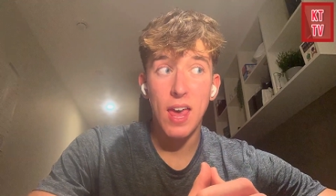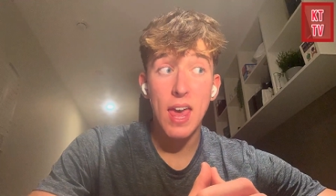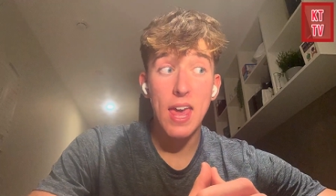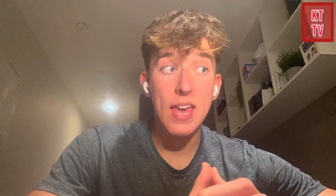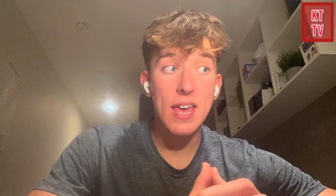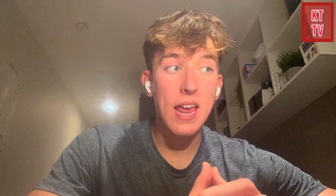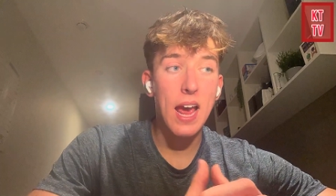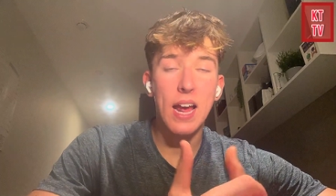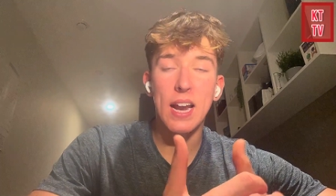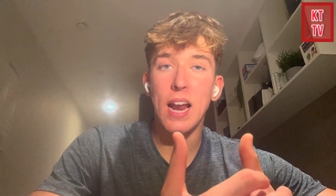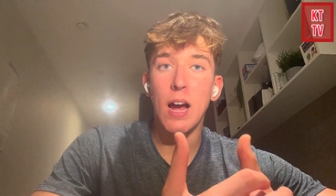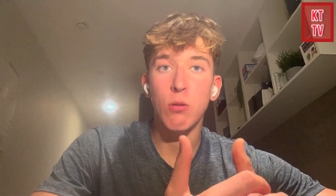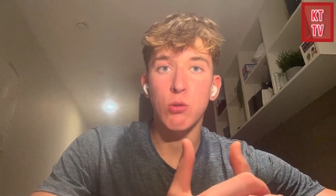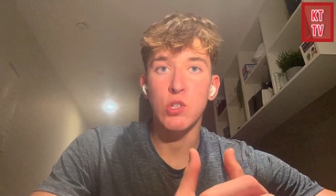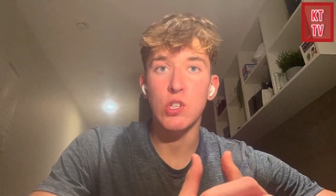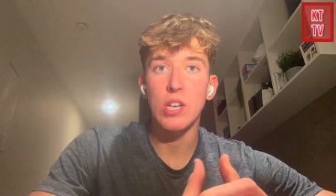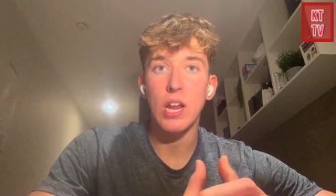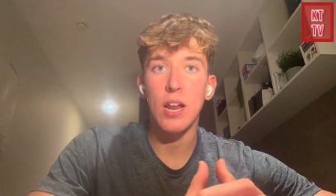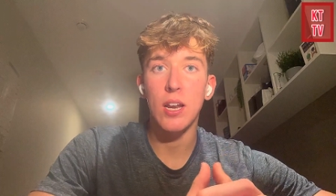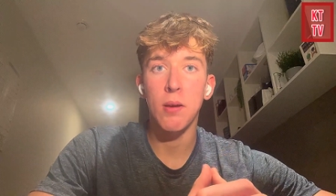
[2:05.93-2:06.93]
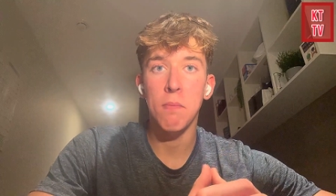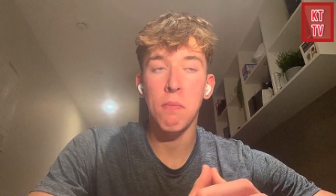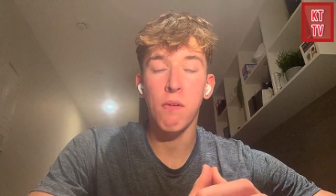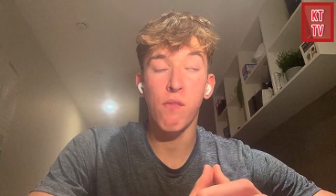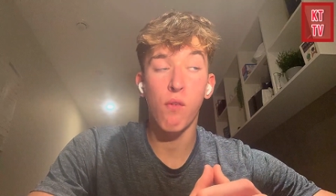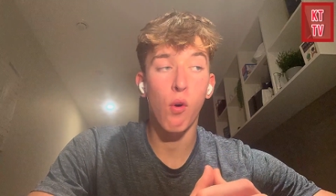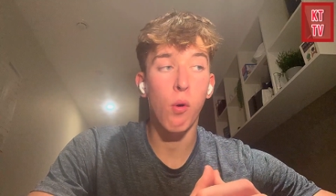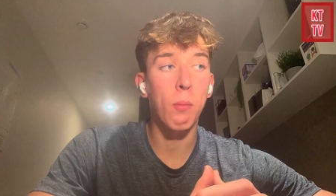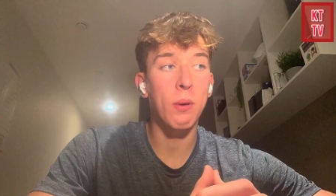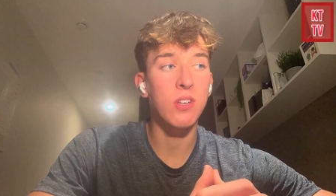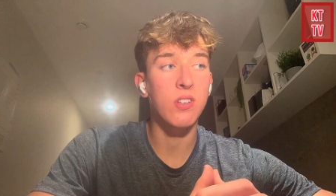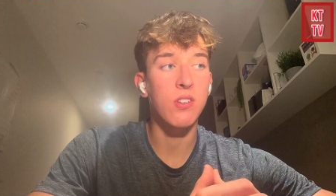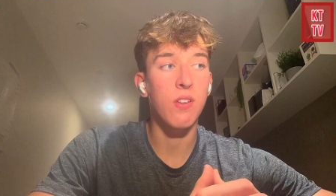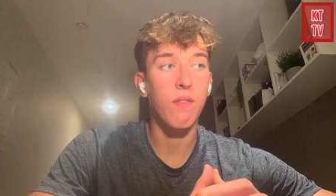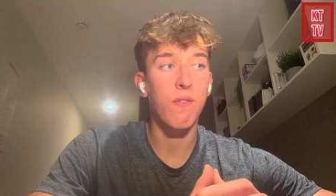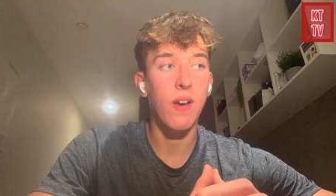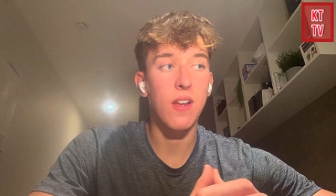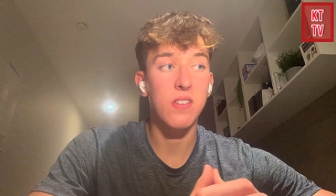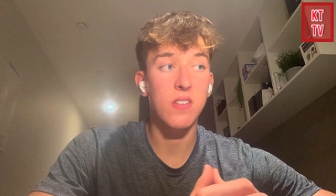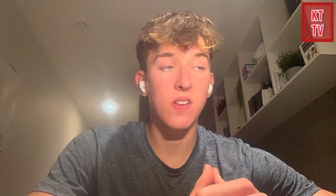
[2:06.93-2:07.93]
a an outstanding performance
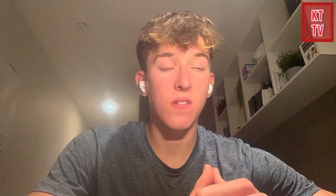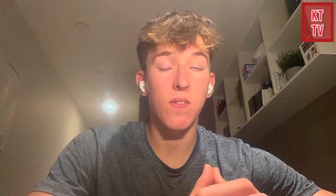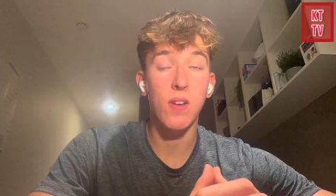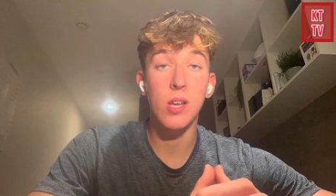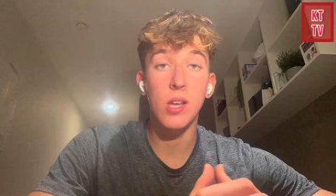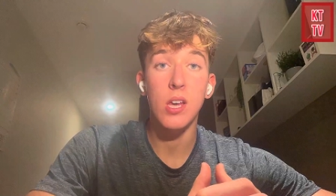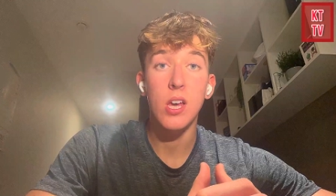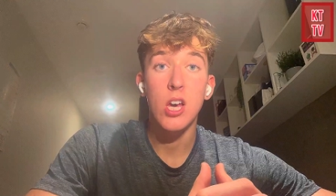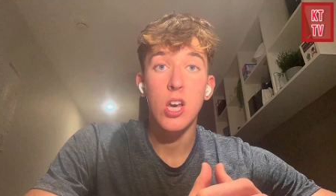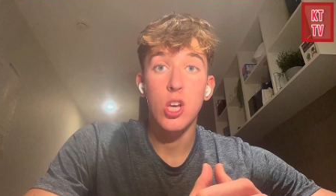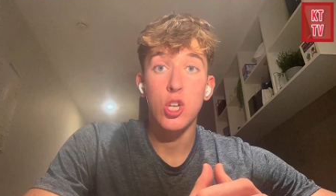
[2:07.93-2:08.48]
defensively